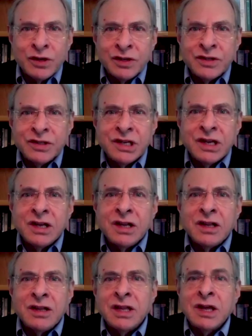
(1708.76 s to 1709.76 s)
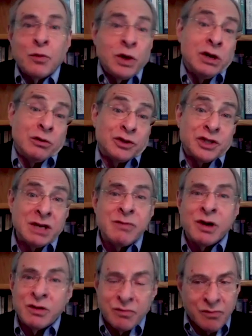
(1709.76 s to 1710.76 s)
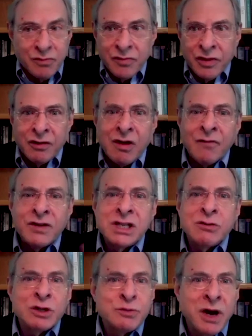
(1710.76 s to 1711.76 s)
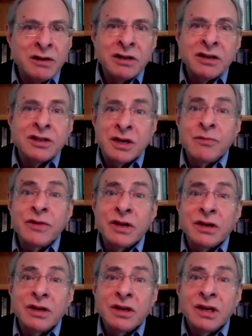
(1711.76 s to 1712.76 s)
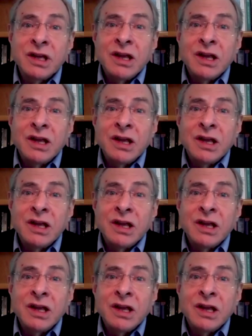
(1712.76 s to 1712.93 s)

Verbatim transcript: ones uh, that we don't see, but they're obviously responding to something.